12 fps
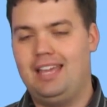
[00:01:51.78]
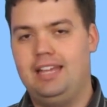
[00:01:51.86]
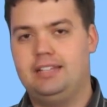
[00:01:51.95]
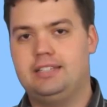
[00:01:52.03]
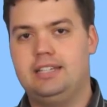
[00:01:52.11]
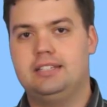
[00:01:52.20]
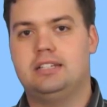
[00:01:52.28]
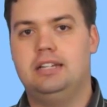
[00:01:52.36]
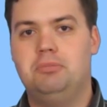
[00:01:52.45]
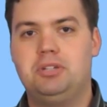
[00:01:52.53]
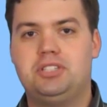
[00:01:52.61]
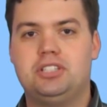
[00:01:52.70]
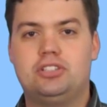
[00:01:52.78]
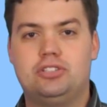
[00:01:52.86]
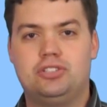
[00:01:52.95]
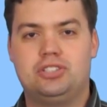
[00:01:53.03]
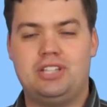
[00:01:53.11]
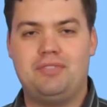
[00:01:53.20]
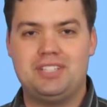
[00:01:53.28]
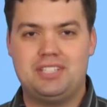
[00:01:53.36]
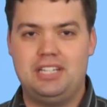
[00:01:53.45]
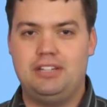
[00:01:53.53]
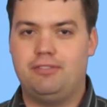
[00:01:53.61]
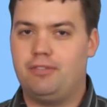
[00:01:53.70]
It is limited to
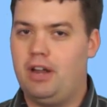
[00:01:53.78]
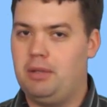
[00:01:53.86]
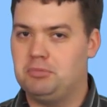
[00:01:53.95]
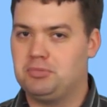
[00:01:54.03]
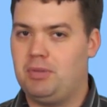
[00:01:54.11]
17 frames